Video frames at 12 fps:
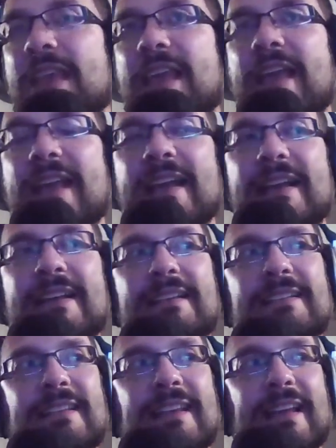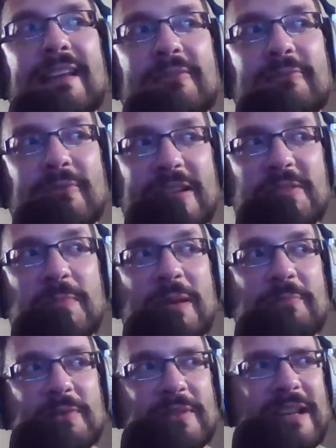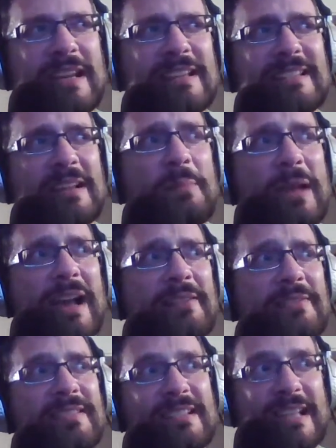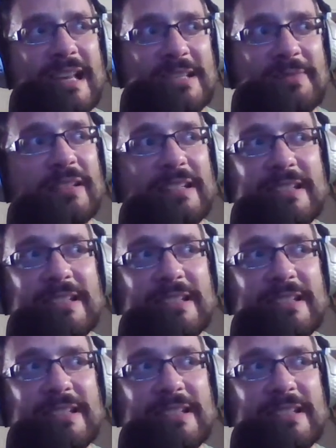and finished my brew day somehow successfully,